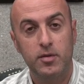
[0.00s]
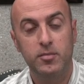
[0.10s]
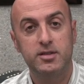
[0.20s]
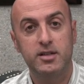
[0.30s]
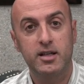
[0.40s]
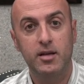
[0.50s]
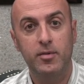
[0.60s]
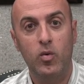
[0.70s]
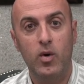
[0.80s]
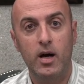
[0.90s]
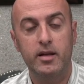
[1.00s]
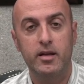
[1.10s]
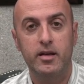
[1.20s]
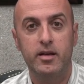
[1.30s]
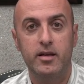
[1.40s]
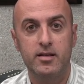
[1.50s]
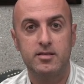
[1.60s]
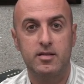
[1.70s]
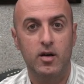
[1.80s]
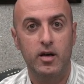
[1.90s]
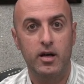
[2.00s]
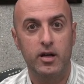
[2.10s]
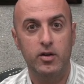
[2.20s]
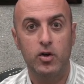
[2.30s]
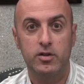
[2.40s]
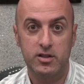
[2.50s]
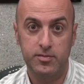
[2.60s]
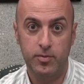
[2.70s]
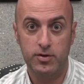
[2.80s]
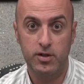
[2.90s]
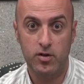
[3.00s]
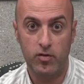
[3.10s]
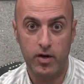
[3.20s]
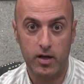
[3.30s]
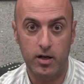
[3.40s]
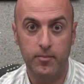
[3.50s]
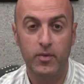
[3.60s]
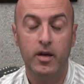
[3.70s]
Mistake number 1 is not exposing correctly.